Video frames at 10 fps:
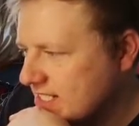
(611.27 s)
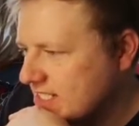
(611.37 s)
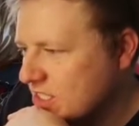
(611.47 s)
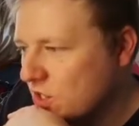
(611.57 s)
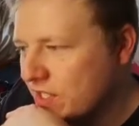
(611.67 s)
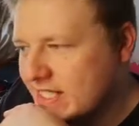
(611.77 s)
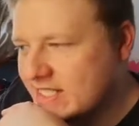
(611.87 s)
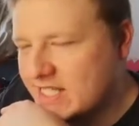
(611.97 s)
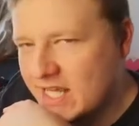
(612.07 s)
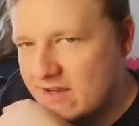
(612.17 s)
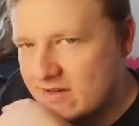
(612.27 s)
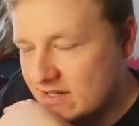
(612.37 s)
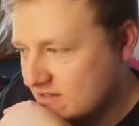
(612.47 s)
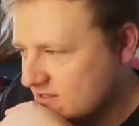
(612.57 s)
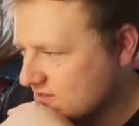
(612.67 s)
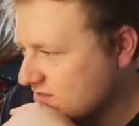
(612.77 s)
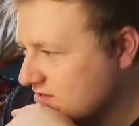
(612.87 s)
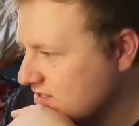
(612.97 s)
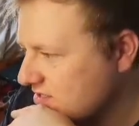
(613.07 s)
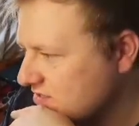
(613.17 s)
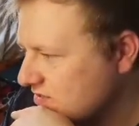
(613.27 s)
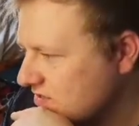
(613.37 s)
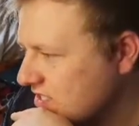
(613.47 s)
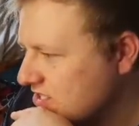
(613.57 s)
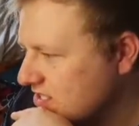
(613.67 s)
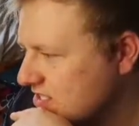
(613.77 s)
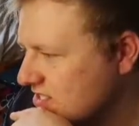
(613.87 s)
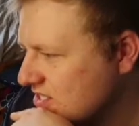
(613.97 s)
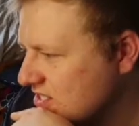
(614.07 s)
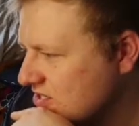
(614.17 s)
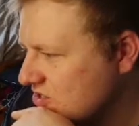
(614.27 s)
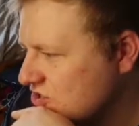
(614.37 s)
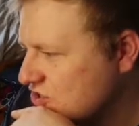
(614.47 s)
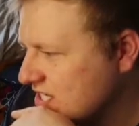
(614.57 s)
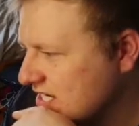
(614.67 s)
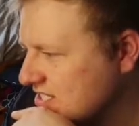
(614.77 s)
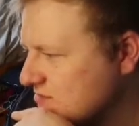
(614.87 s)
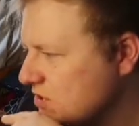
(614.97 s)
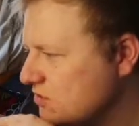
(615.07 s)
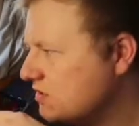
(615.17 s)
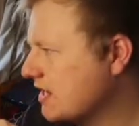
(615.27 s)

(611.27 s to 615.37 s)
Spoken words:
Like a donut, alright? Then you're going to see shade smooth.